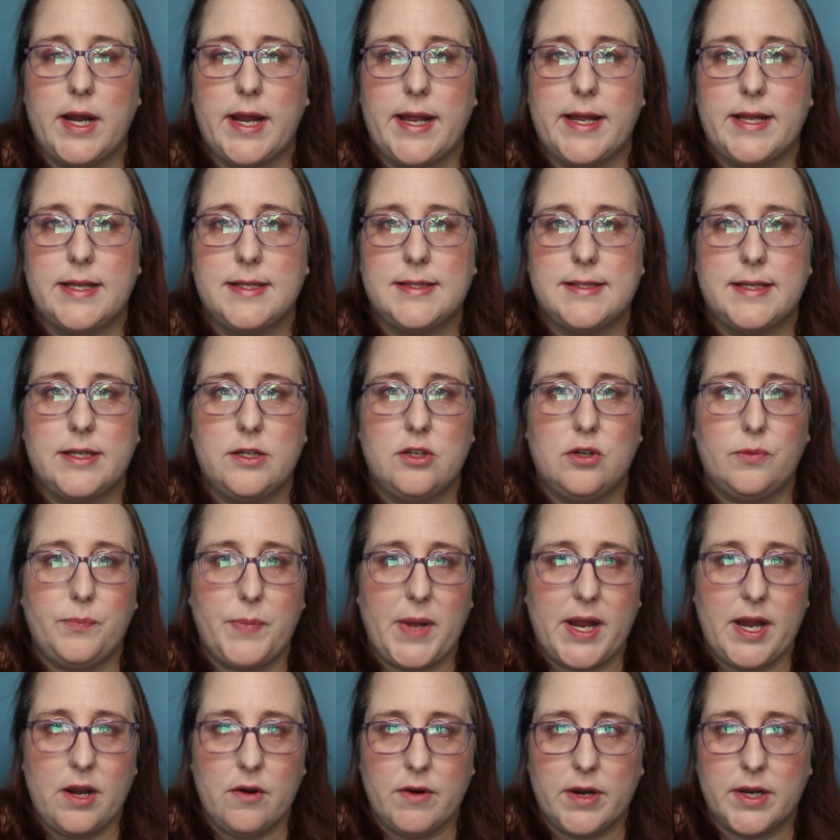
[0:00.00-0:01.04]
a single
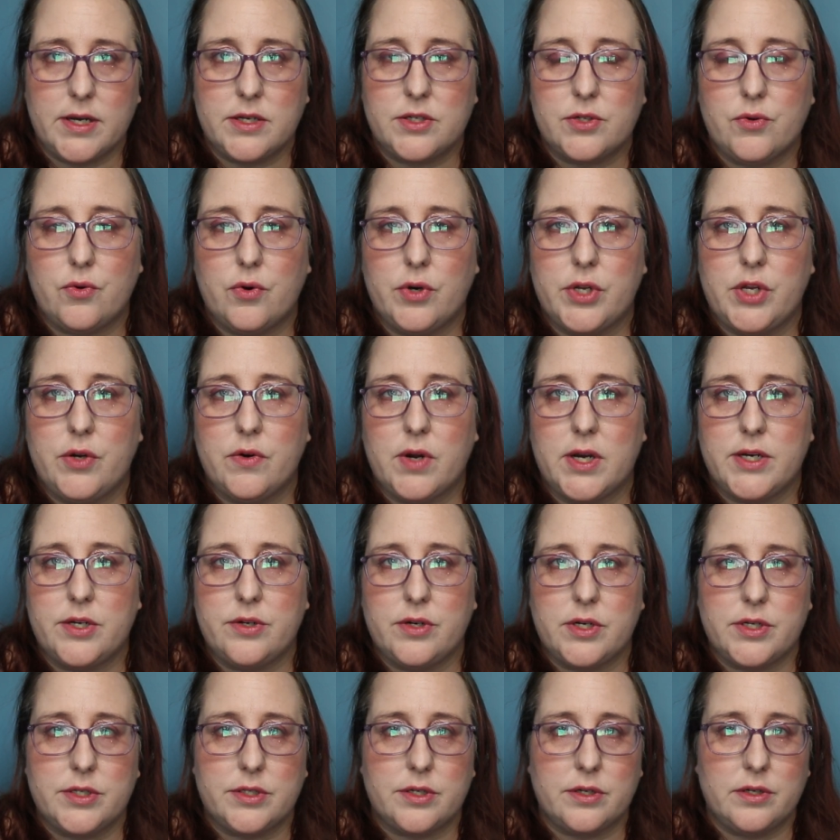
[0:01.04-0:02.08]
parent or you're
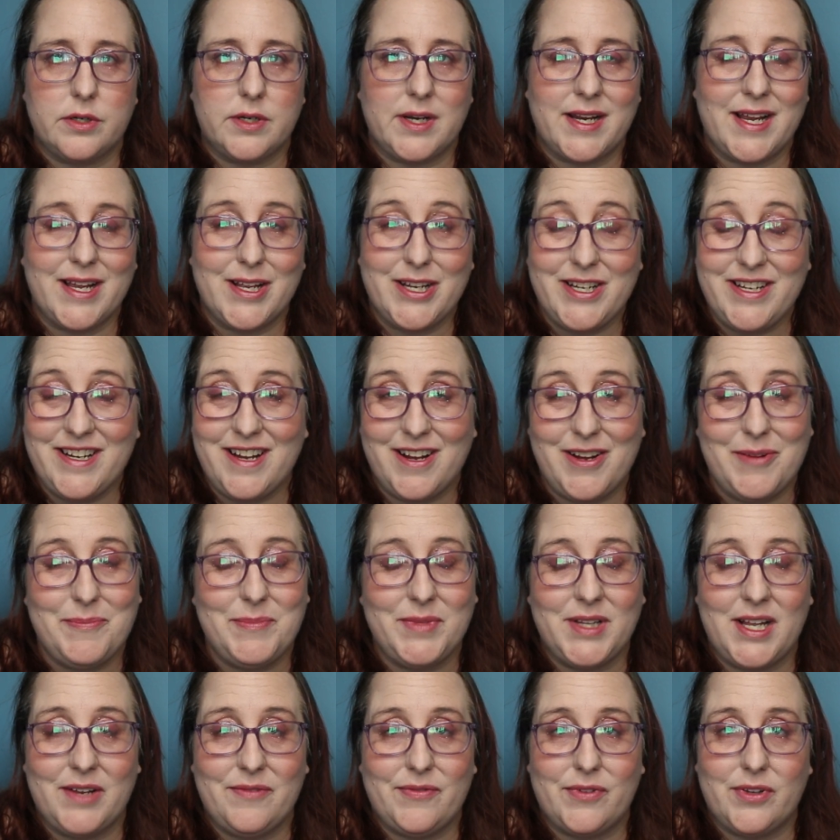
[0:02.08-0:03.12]
under a certain
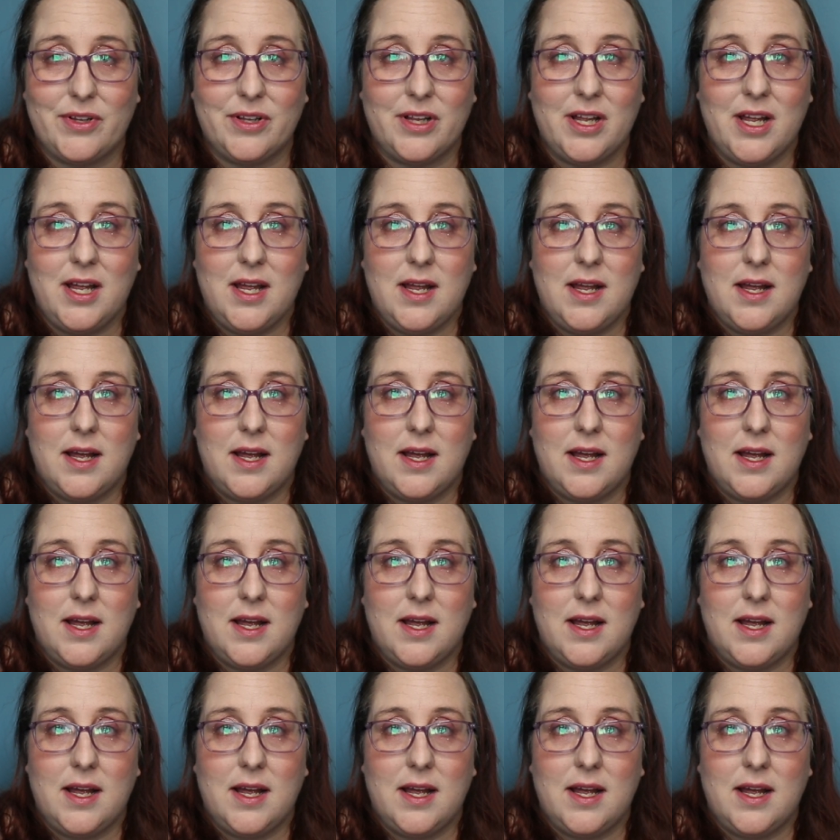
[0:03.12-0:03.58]
income level,